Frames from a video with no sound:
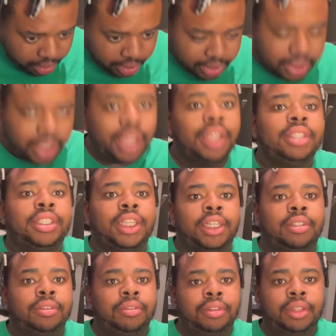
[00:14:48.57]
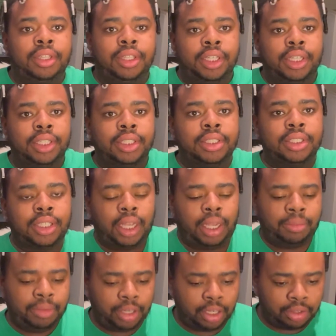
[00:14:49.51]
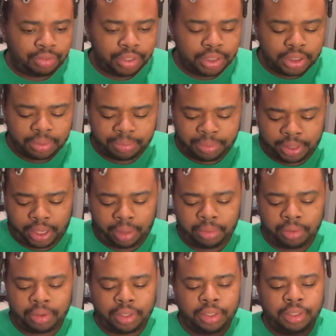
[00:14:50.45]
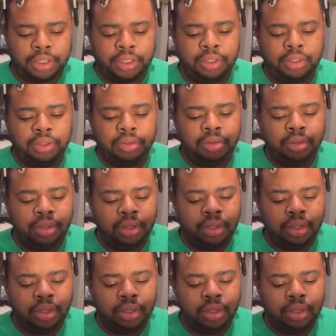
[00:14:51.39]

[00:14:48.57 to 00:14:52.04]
takedown of this, I'm nervous, but I'm going to do,